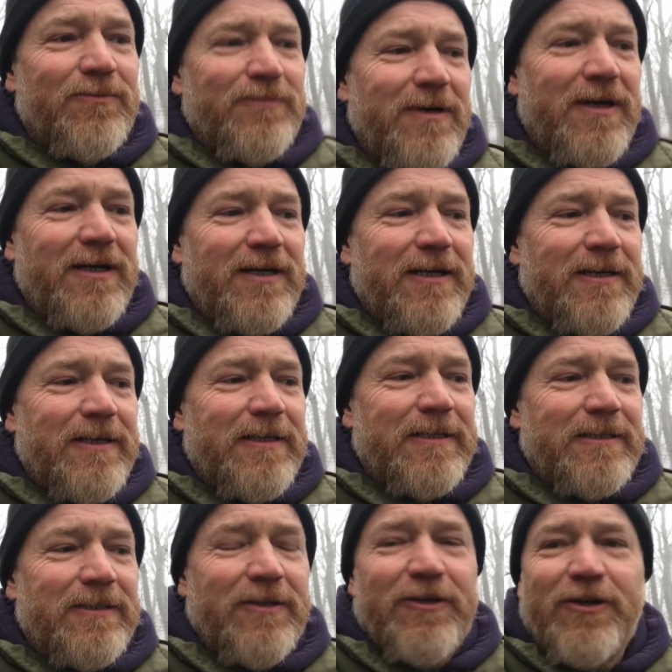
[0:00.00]
uh,
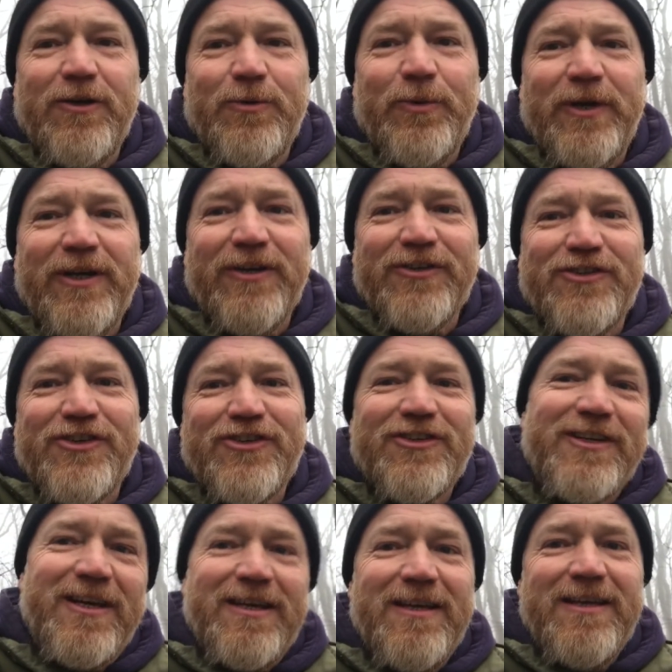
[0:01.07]
the Goodwill just
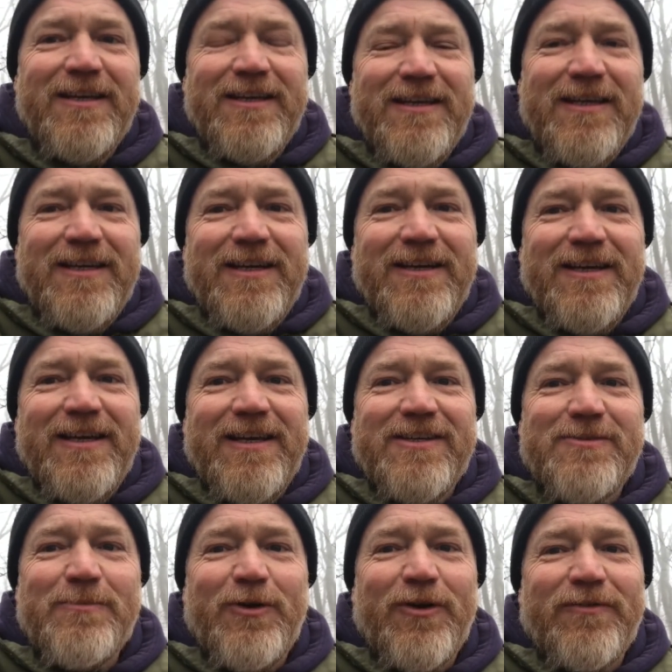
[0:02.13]
to,
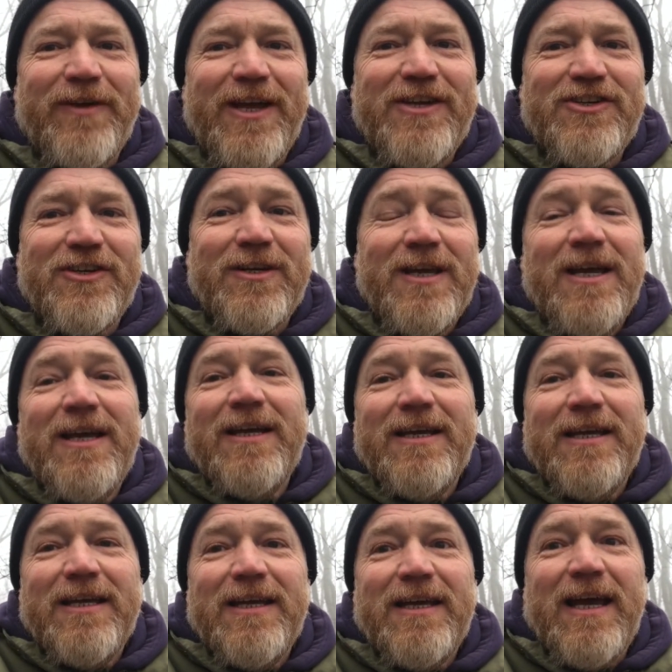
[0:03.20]
as motivation.
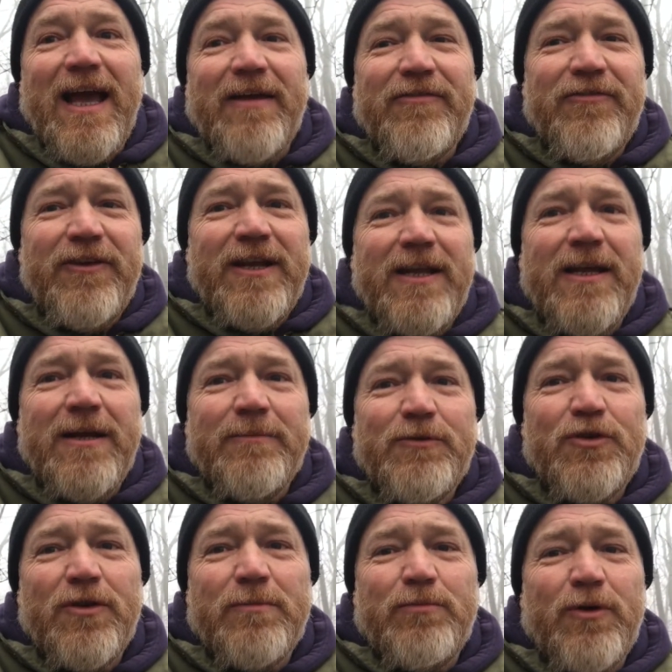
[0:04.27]
I fit in them
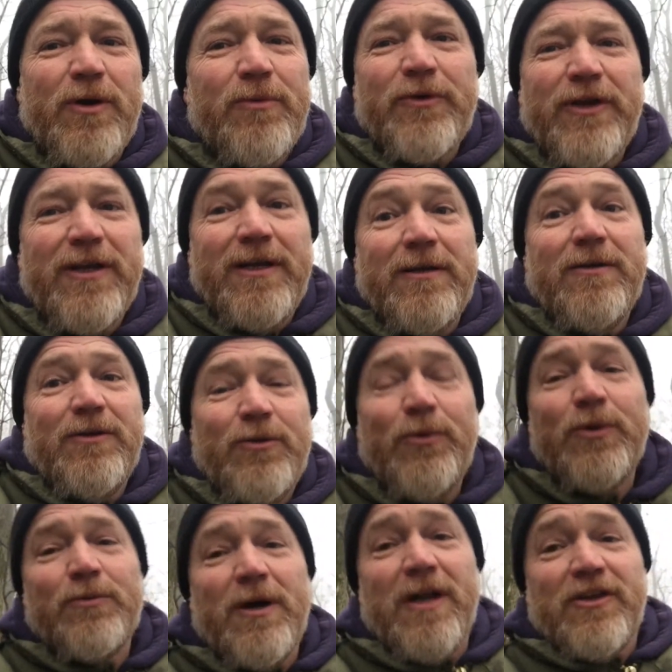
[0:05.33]
to the point where you didn't, you
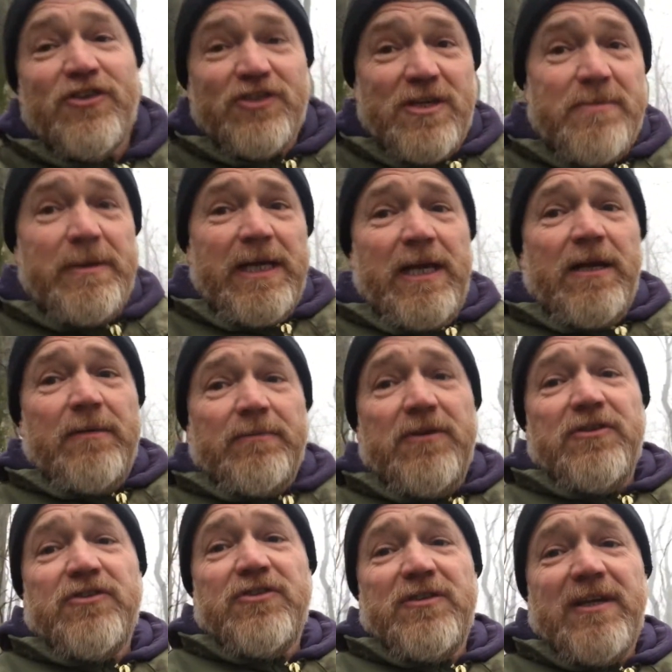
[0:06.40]
wouldn't want to see me in them
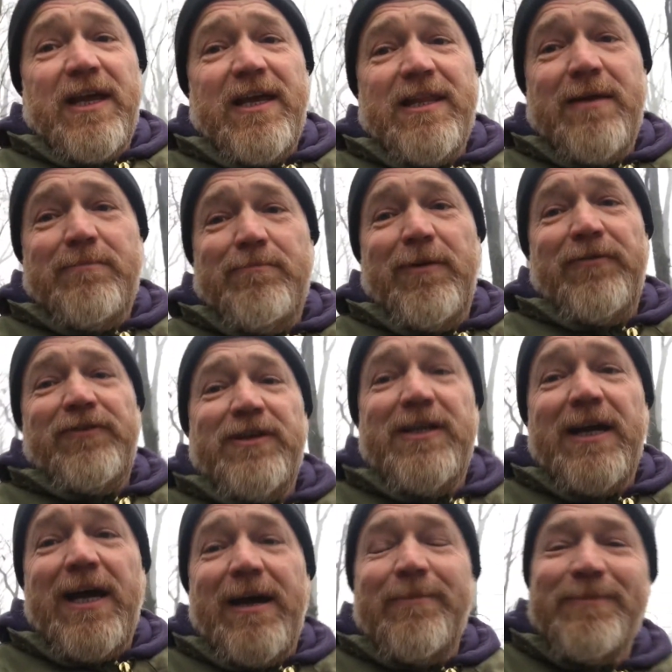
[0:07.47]
because I had that muffin
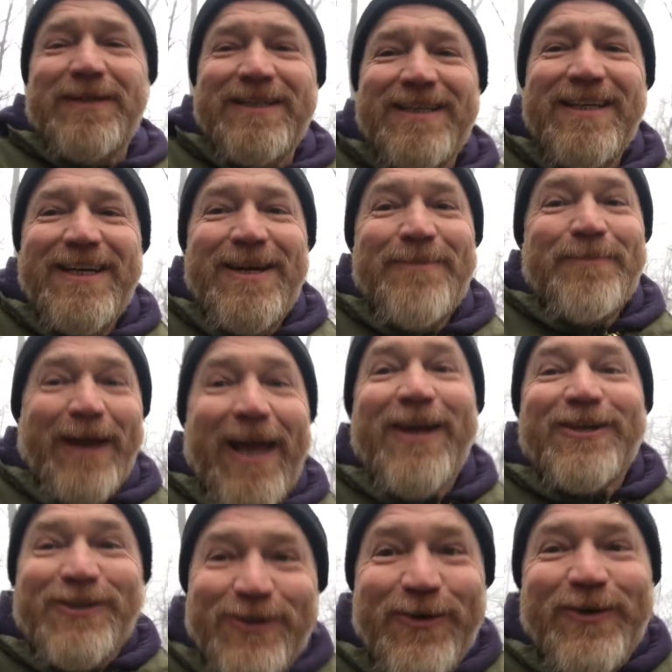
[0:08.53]
top and, but I
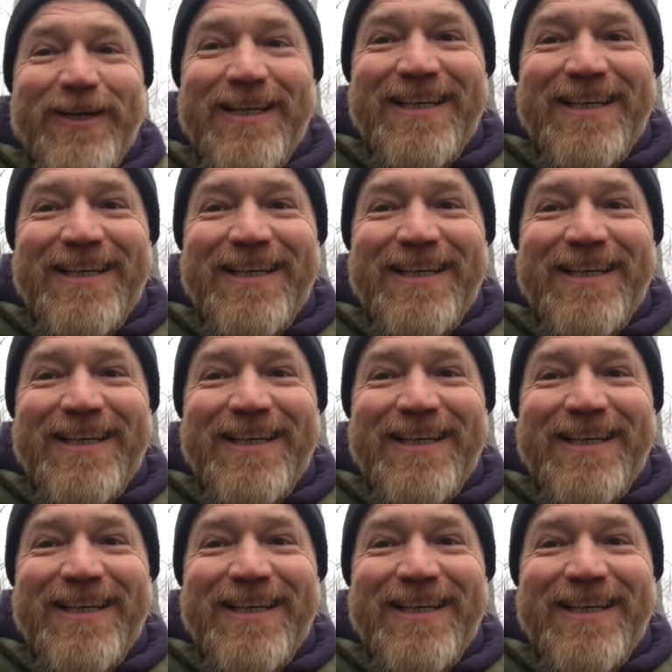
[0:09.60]
could do it.